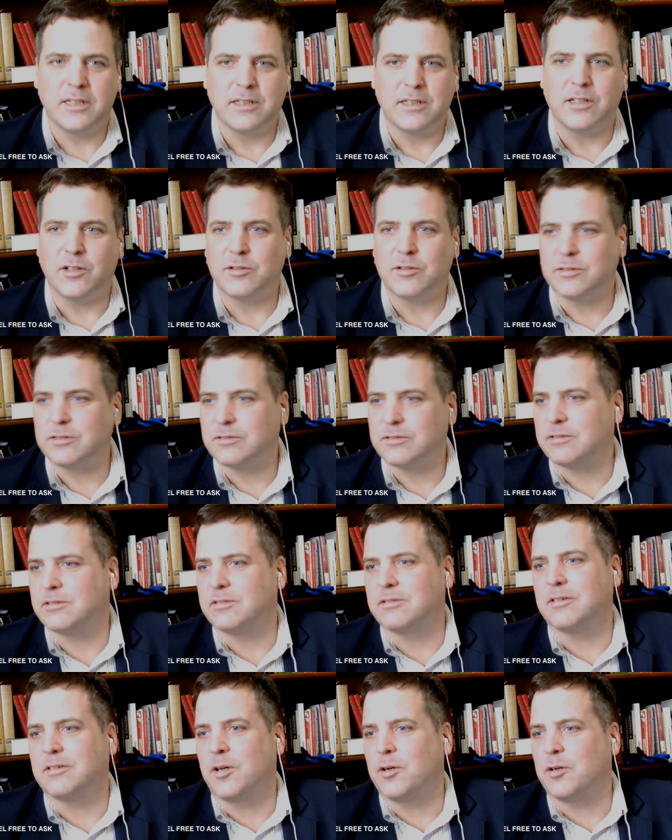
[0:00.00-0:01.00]
you know,
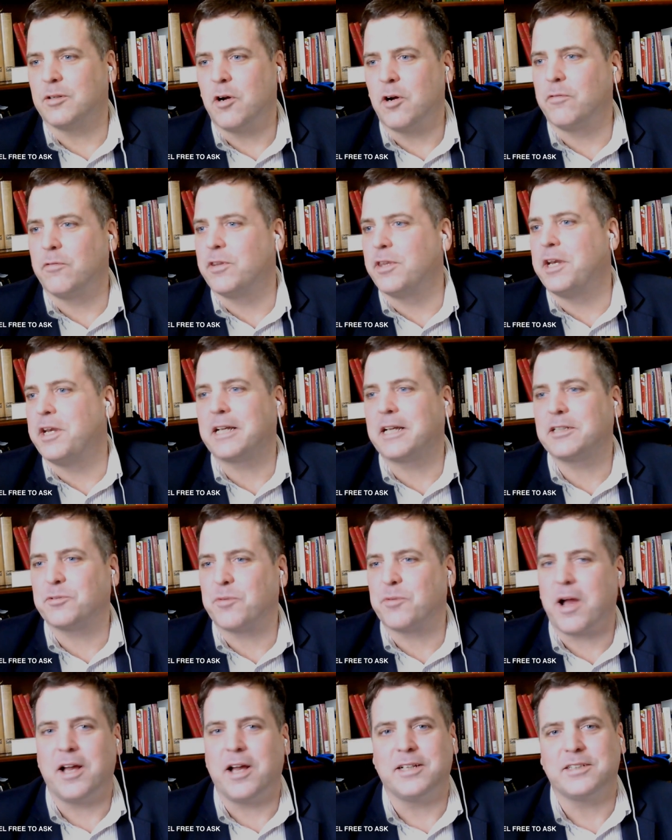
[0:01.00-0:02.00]
there, over the next
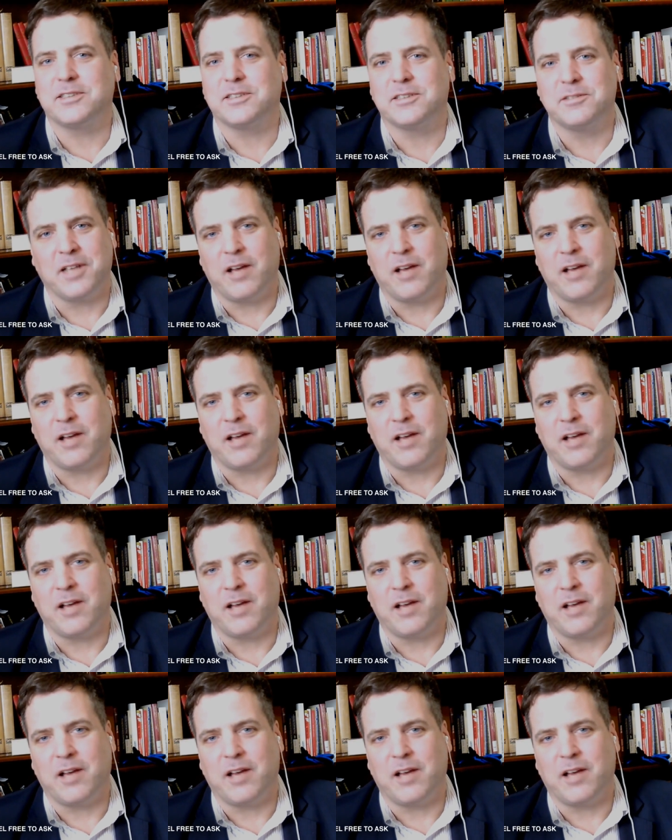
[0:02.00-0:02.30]
rise,